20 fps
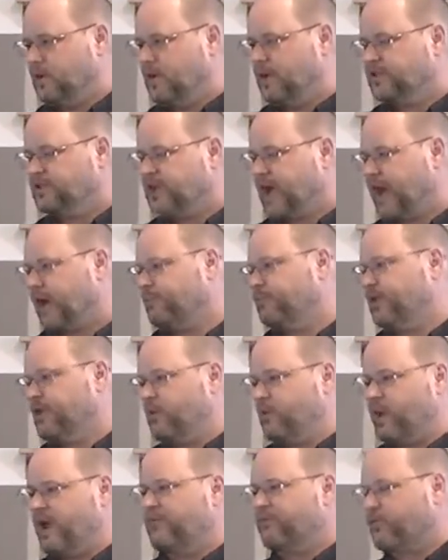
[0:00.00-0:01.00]
It's got to be
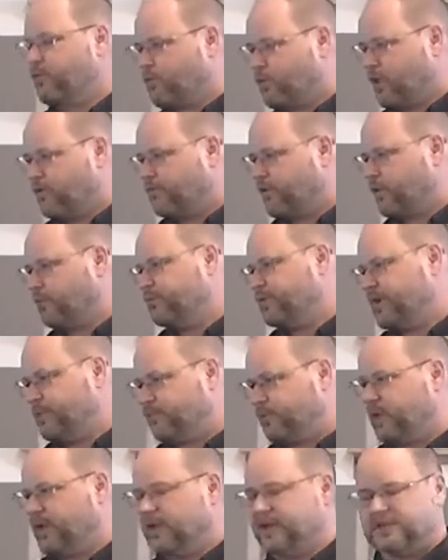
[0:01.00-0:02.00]
away from, from
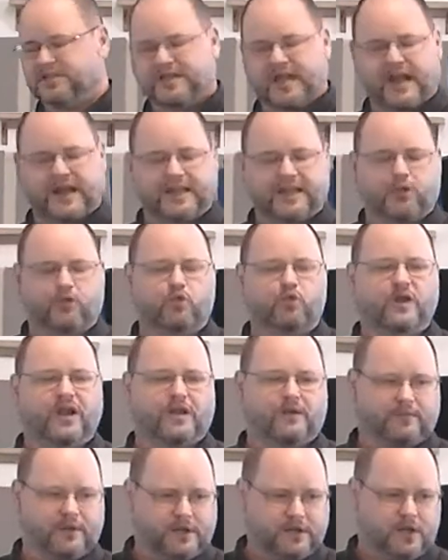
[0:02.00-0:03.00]
people and he's got to get rid
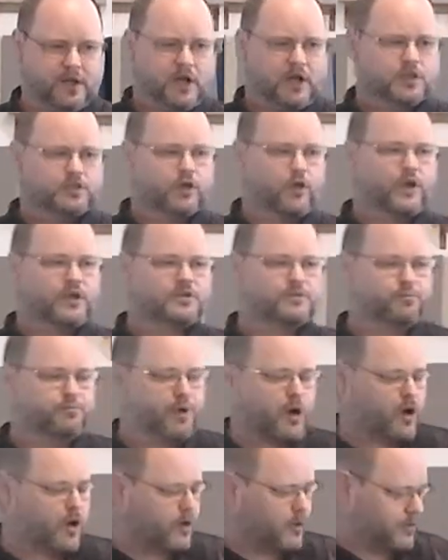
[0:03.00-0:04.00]
of it. So it's
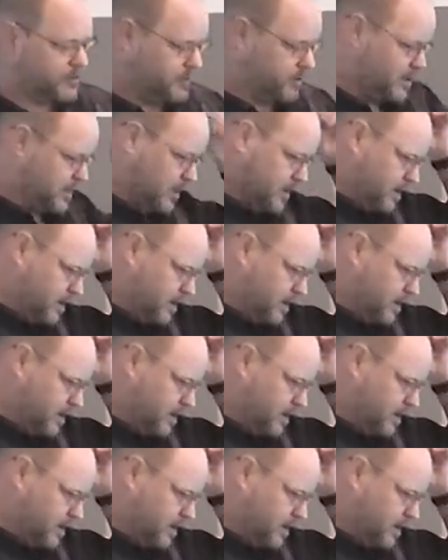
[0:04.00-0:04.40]
burned.